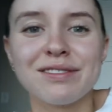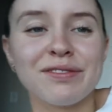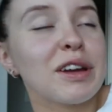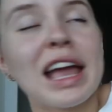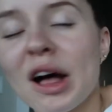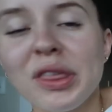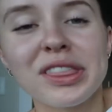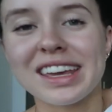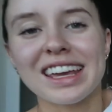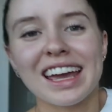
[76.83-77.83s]
very
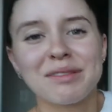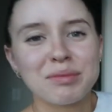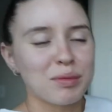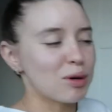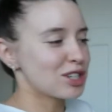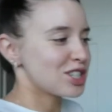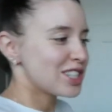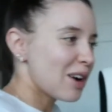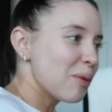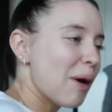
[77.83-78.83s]
healthy and
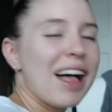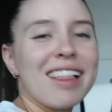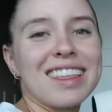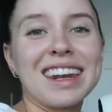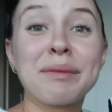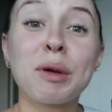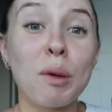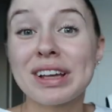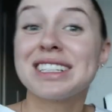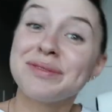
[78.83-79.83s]
proportioned out well. And I'm
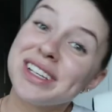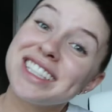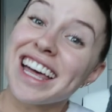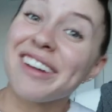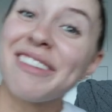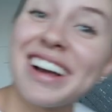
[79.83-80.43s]
going to miss that